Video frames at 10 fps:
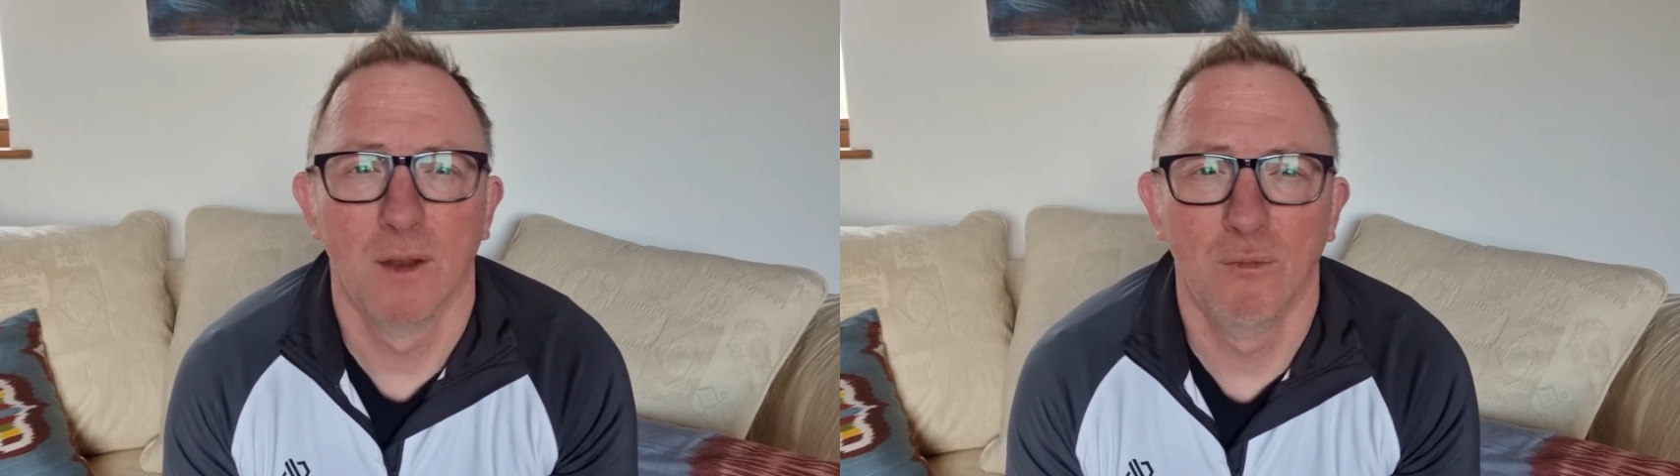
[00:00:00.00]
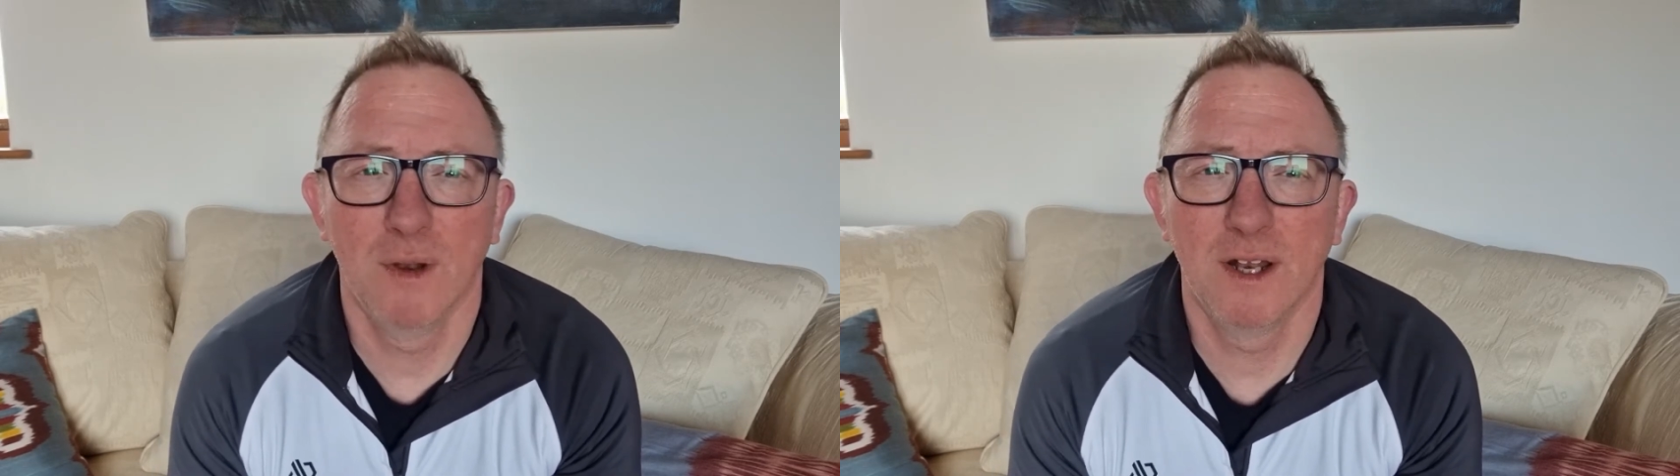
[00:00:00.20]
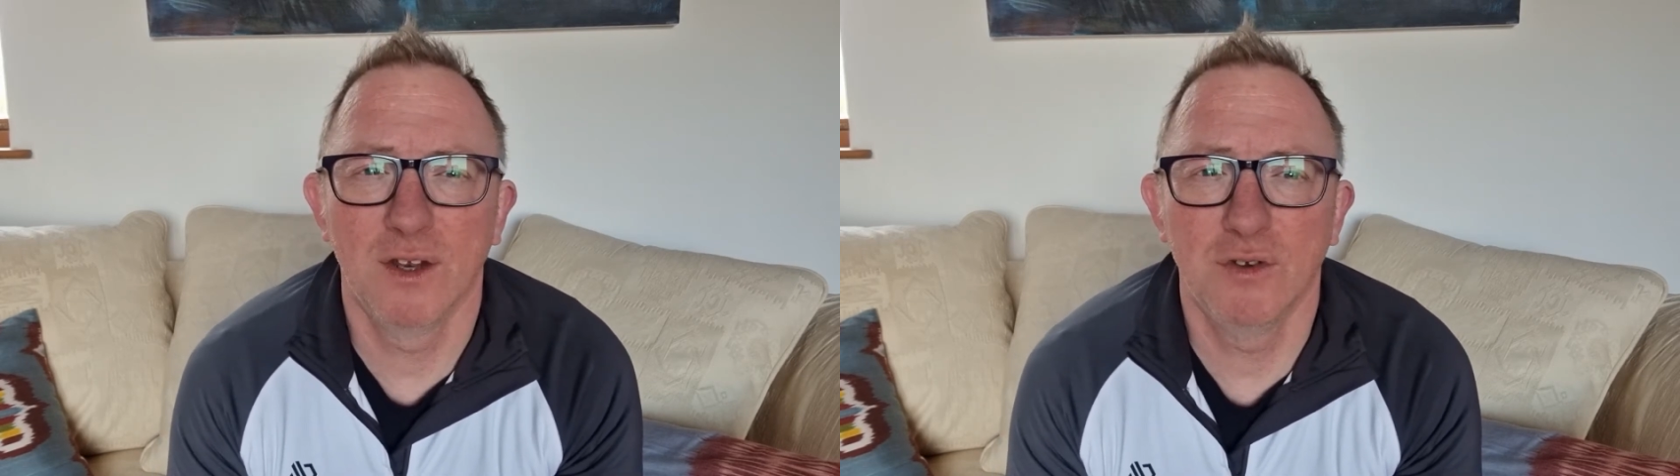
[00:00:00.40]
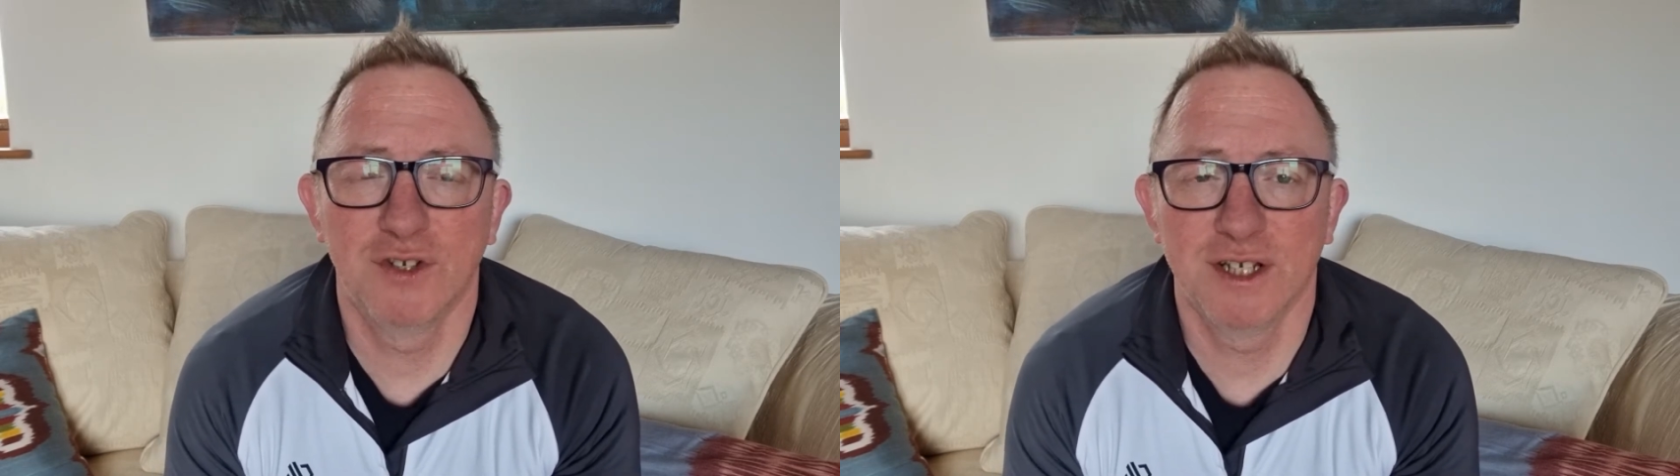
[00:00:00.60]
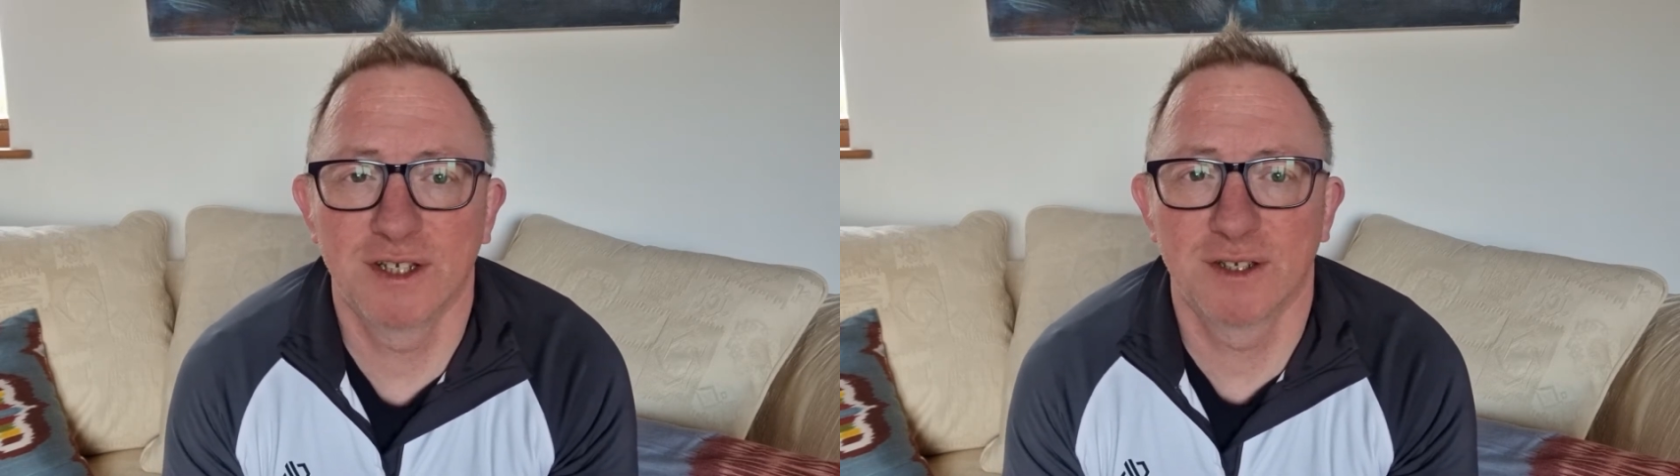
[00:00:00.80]
really knew
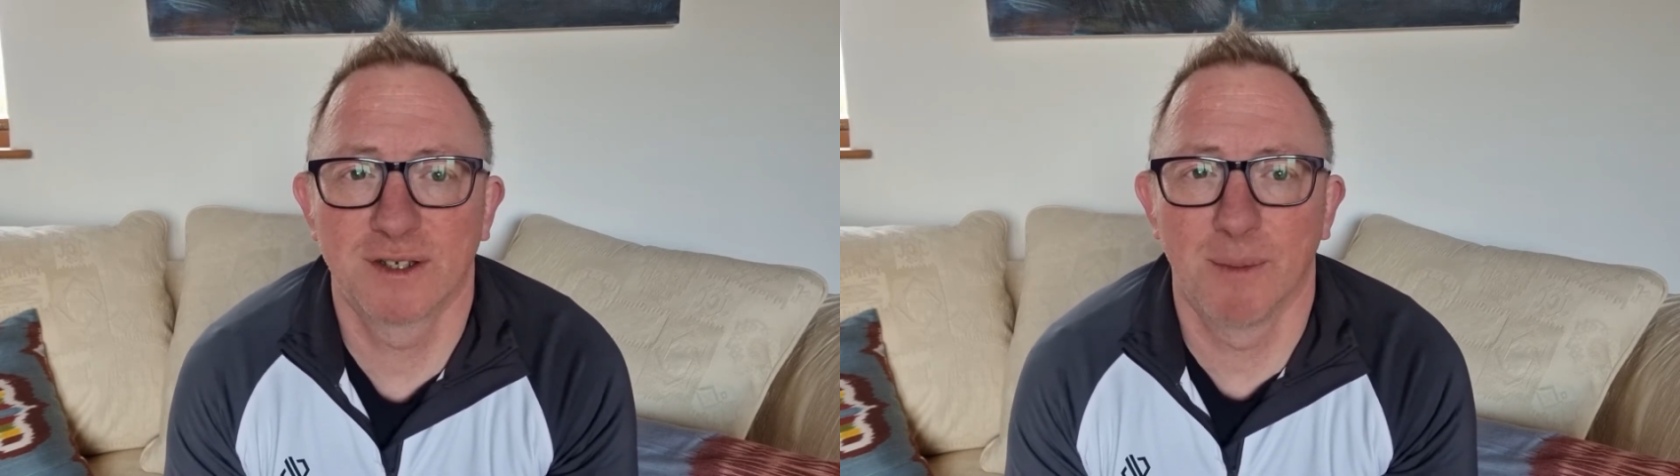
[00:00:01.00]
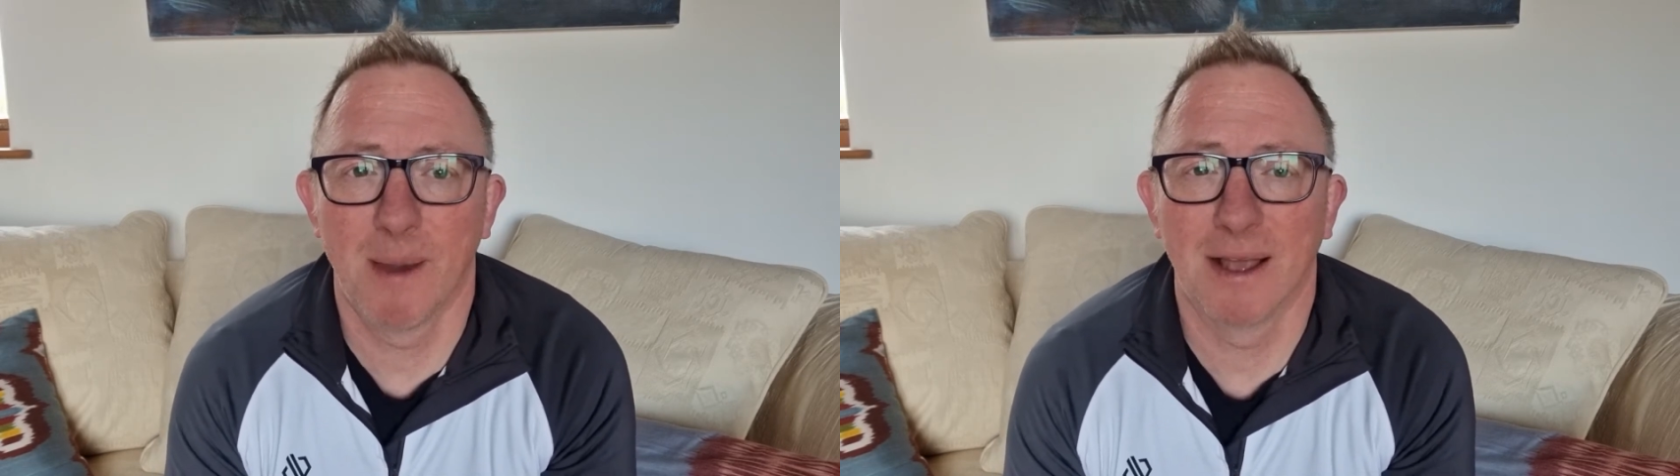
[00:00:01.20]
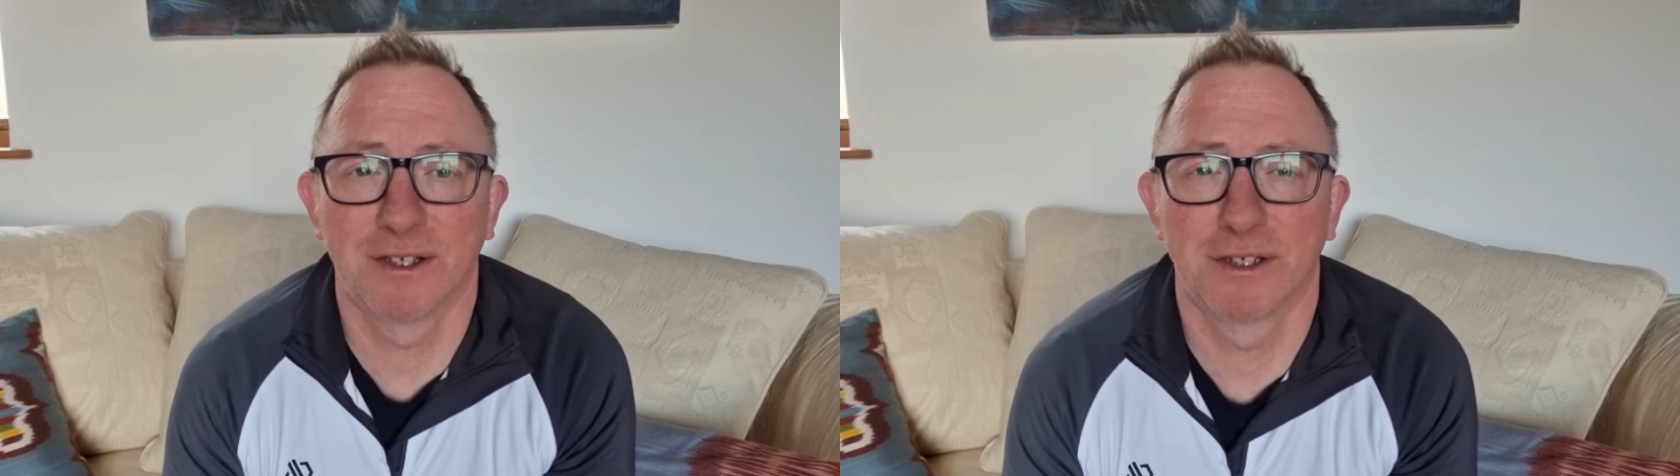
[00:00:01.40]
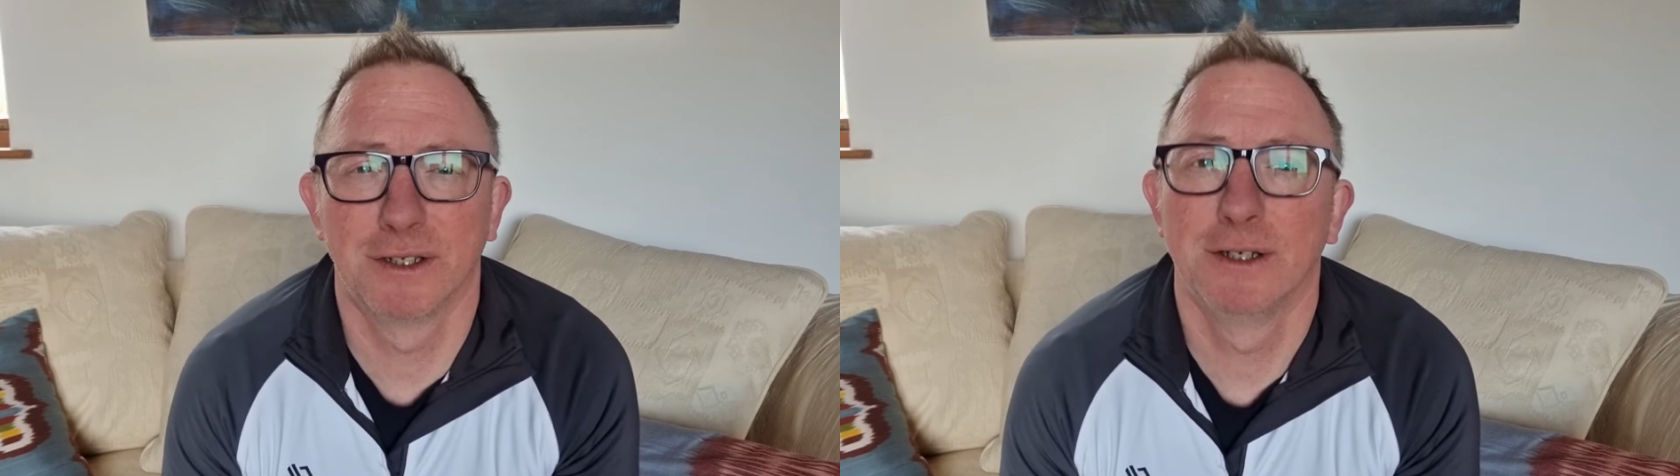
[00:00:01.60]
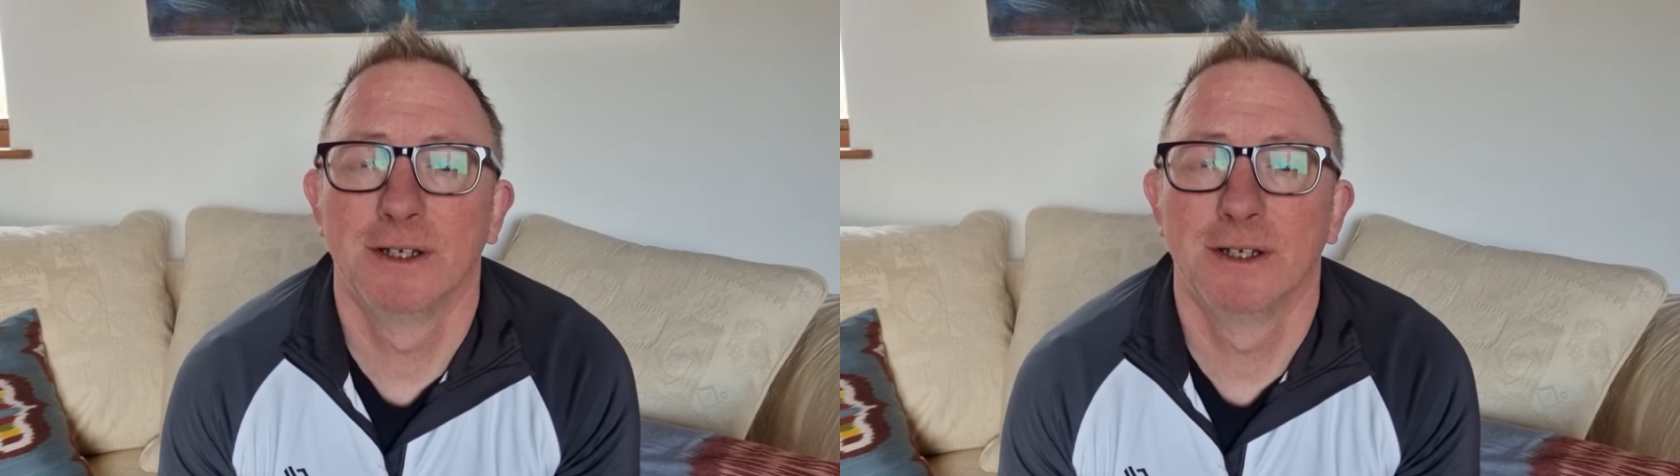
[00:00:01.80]
Jesus the best.